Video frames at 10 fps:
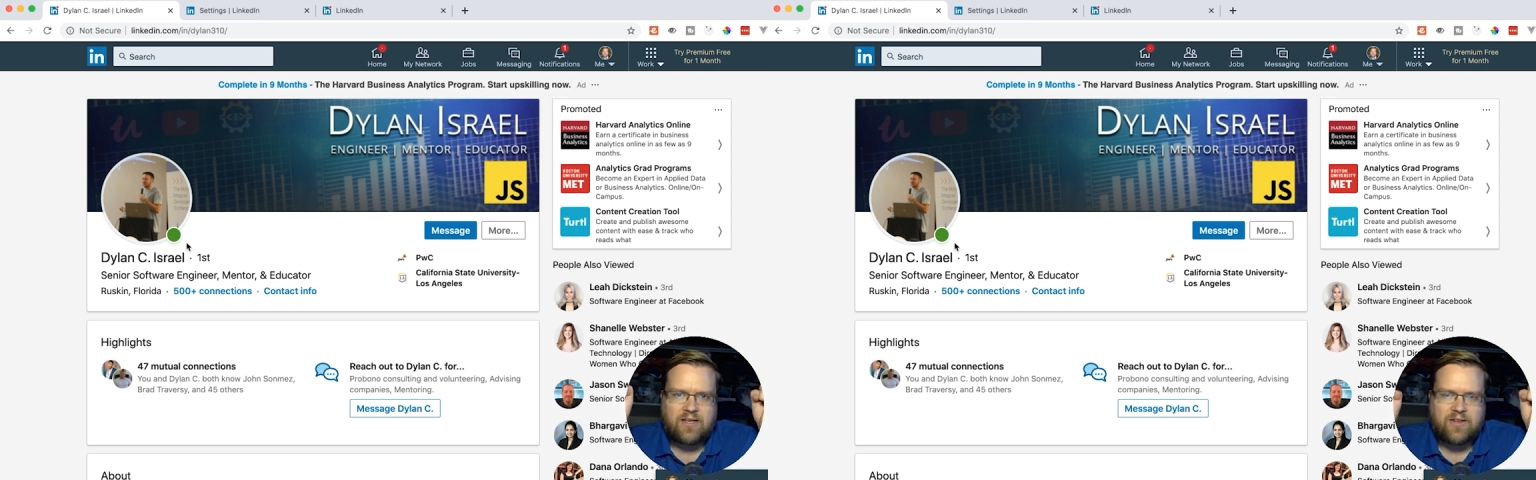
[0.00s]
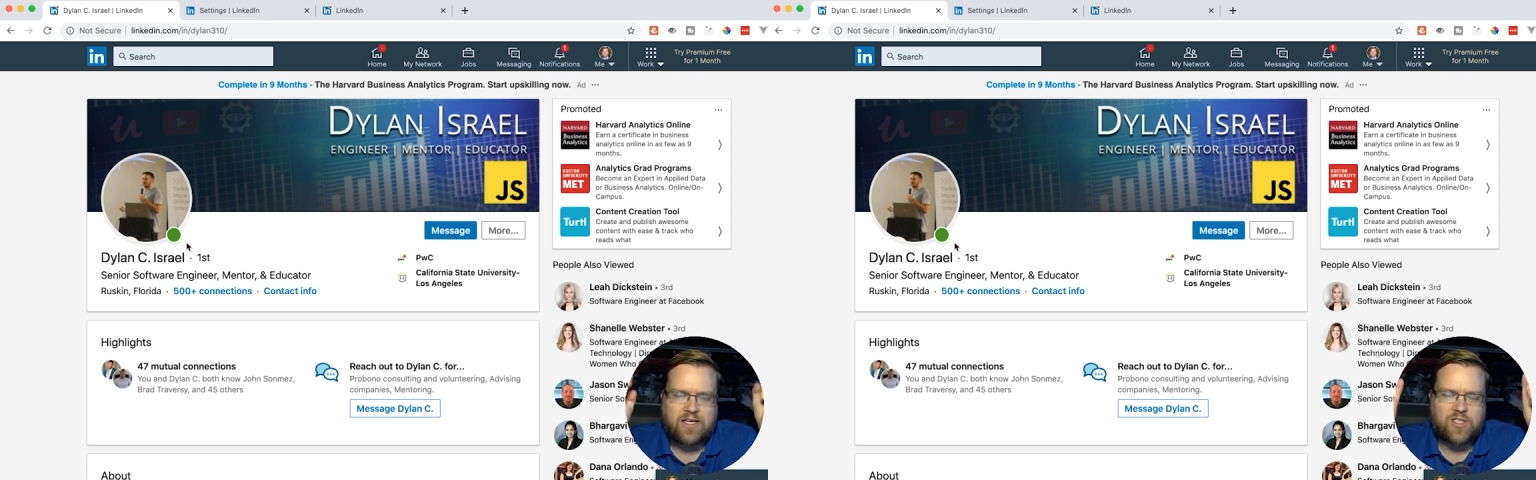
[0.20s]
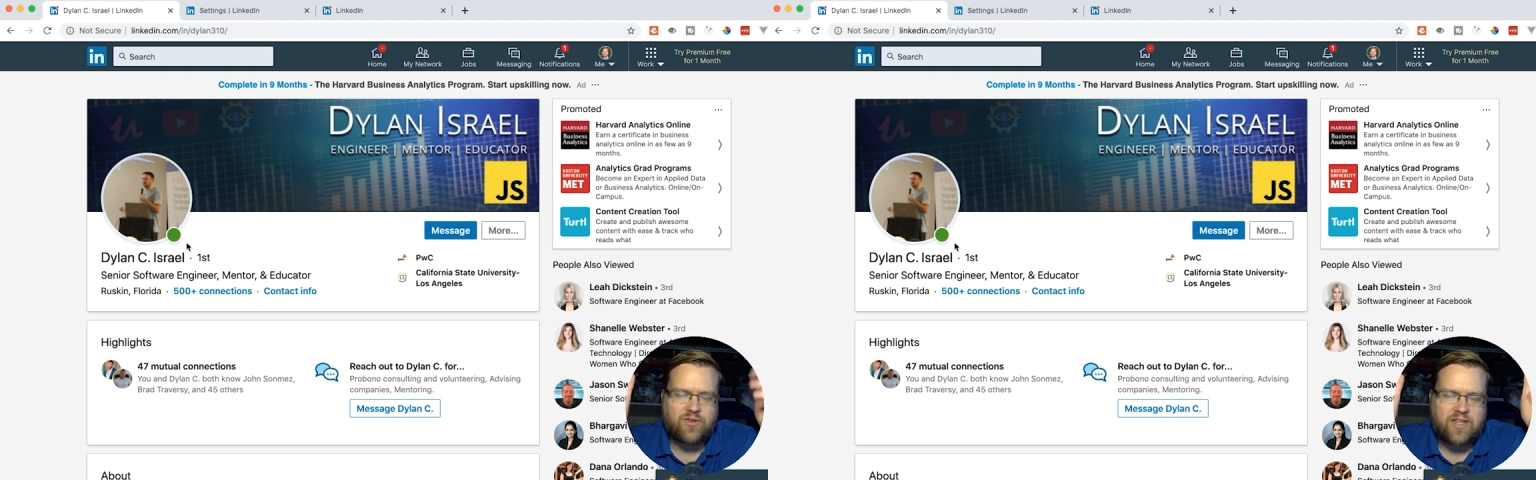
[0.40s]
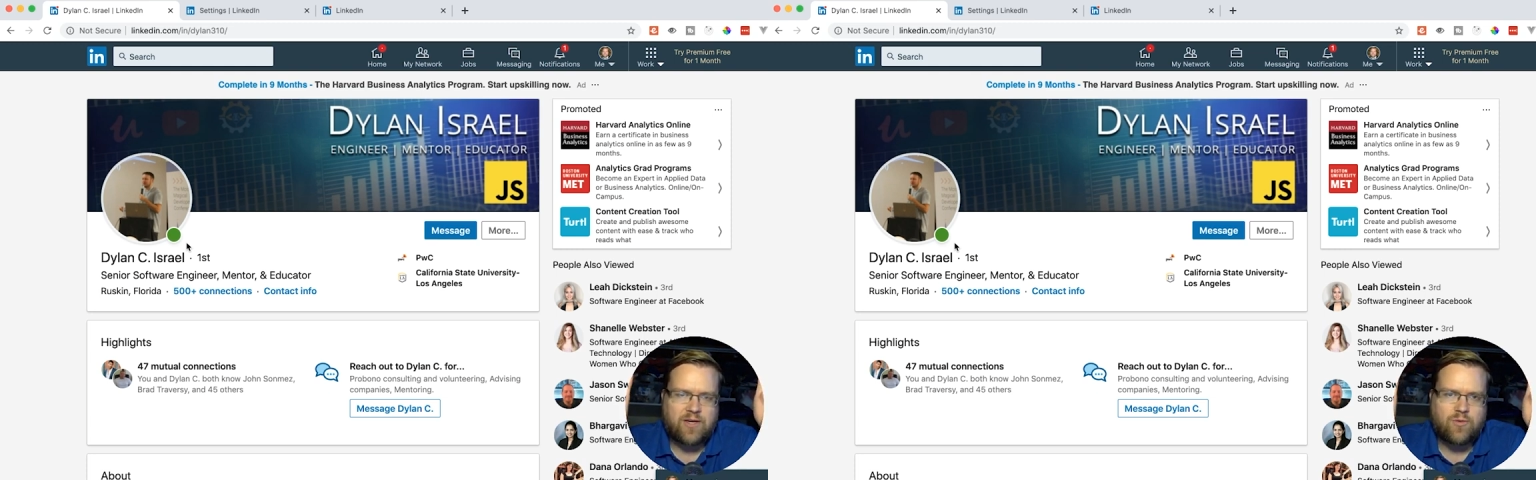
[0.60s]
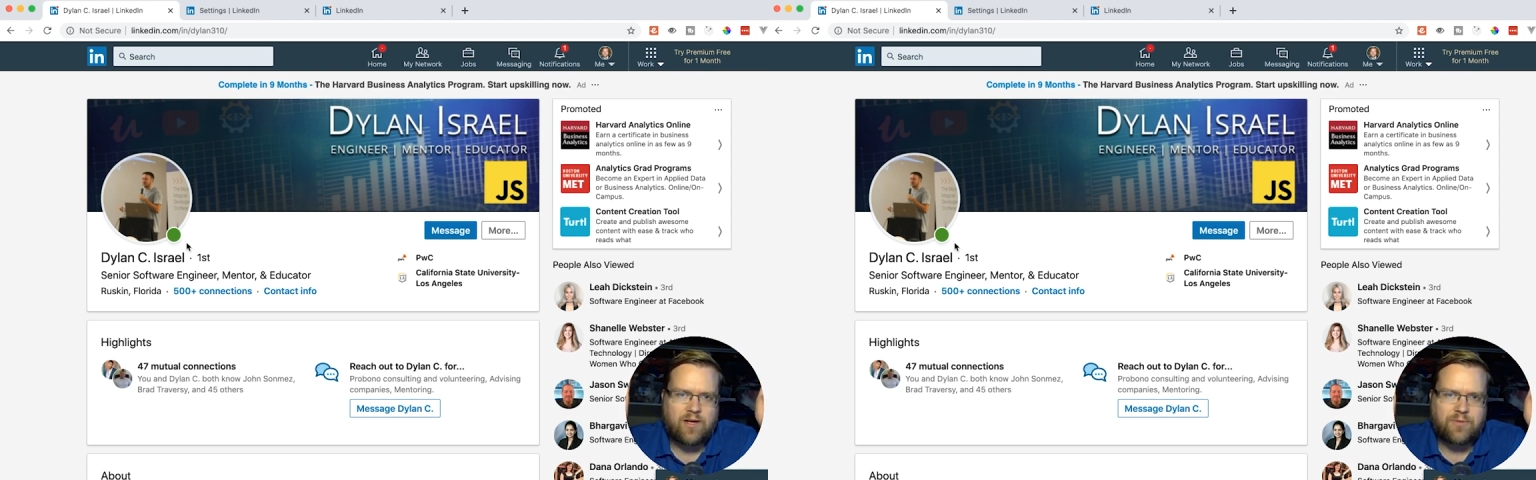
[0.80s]
that you
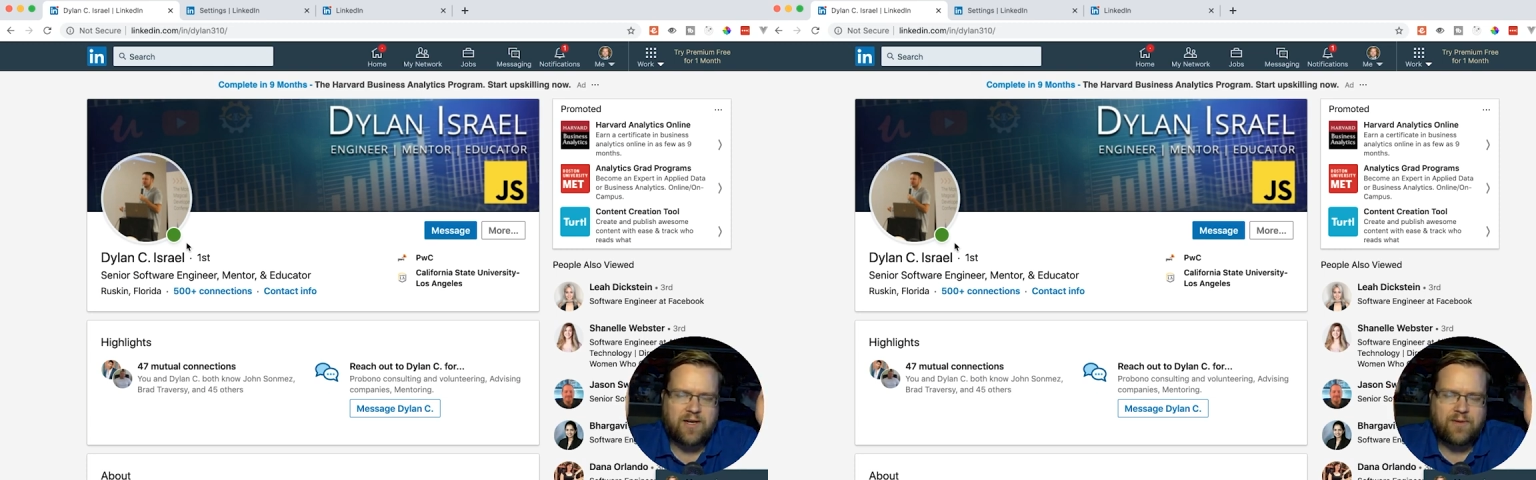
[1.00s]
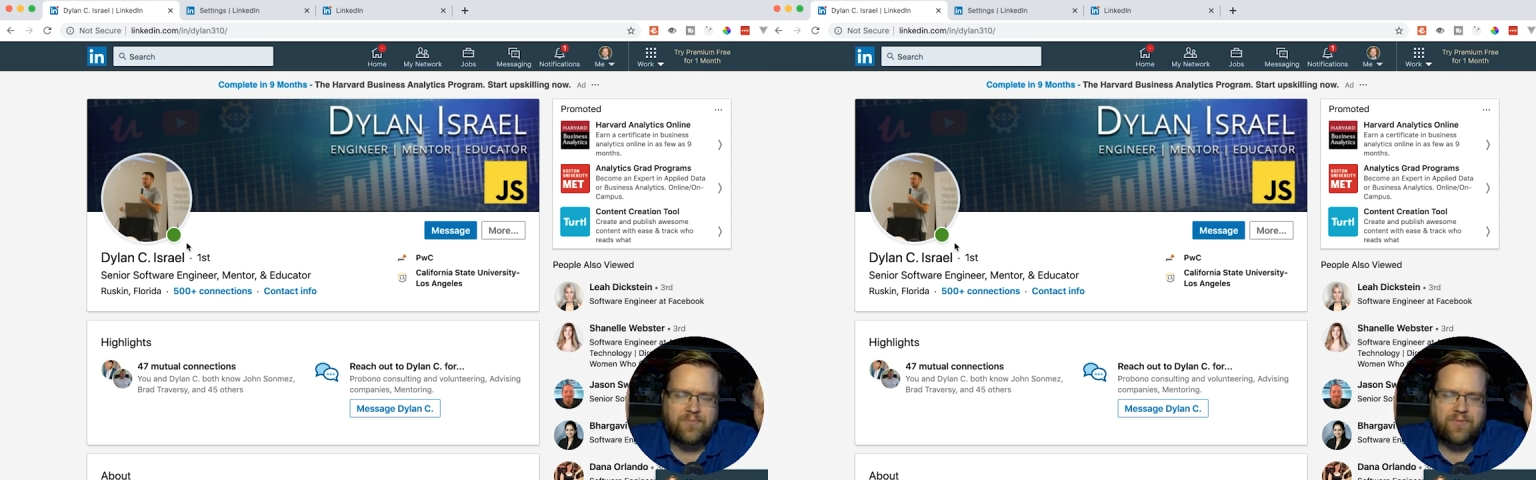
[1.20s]
think will help you out.